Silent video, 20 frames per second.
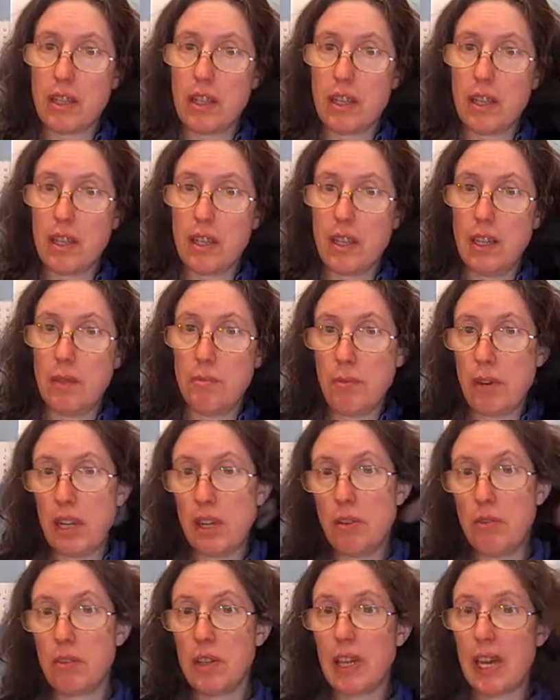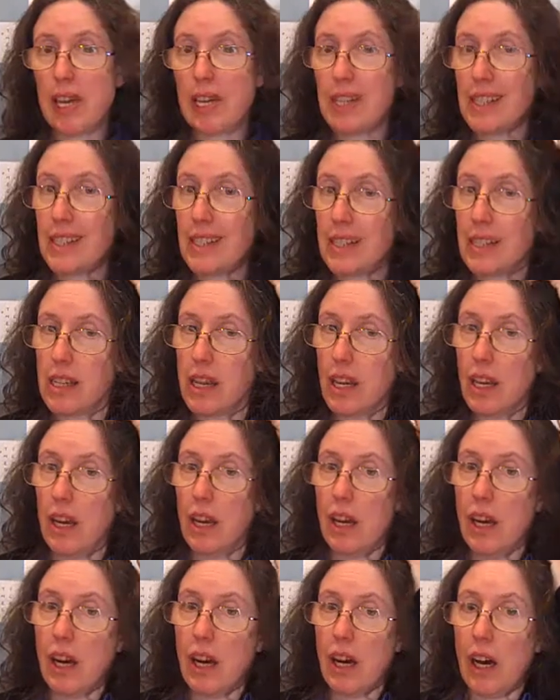to in my own case,
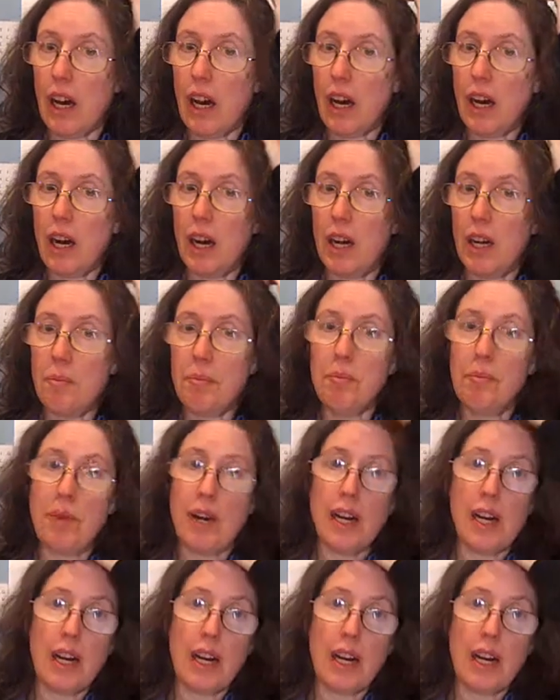I